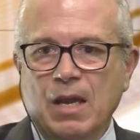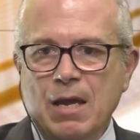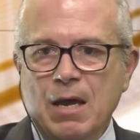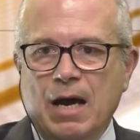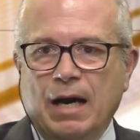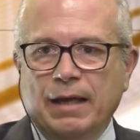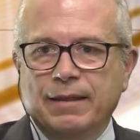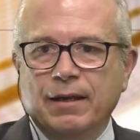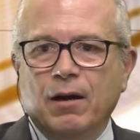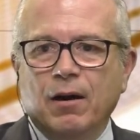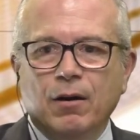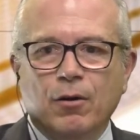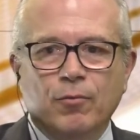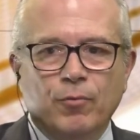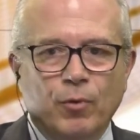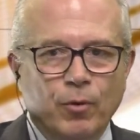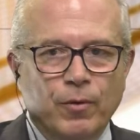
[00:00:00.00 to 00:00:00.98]
At the heart
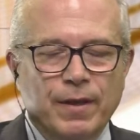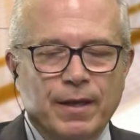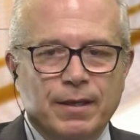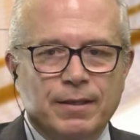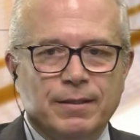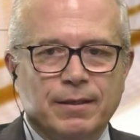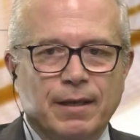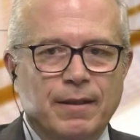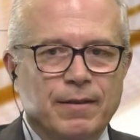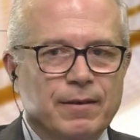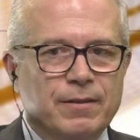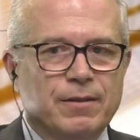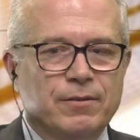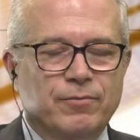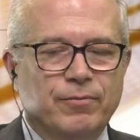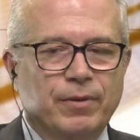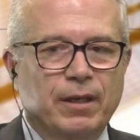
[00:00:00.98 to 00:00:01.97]
of all this, and this
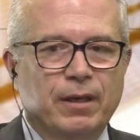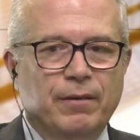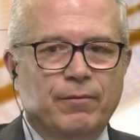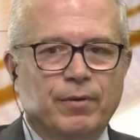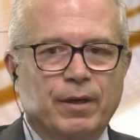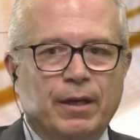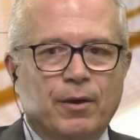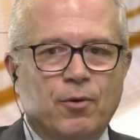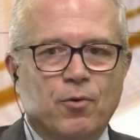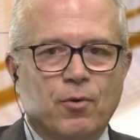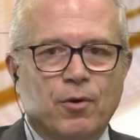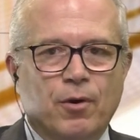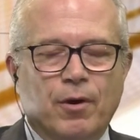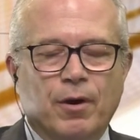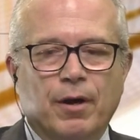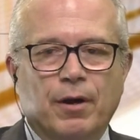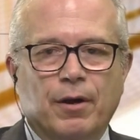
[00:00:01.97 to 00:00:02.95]
is really
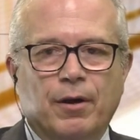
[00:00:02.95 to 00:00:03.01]
core